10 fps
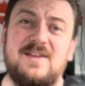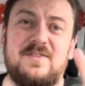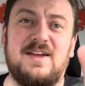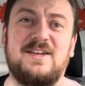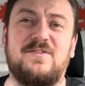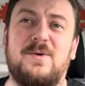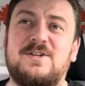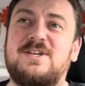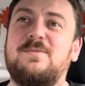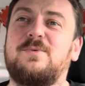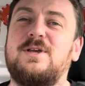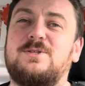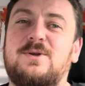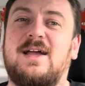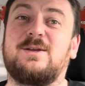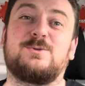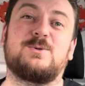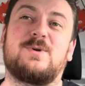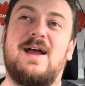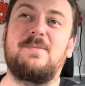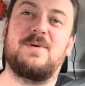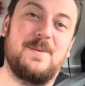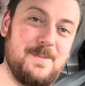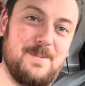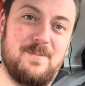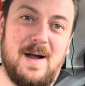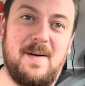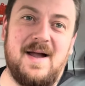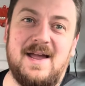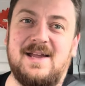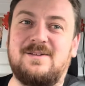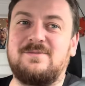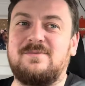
Thank you for watching. Please do like and subscribe. Bye bye.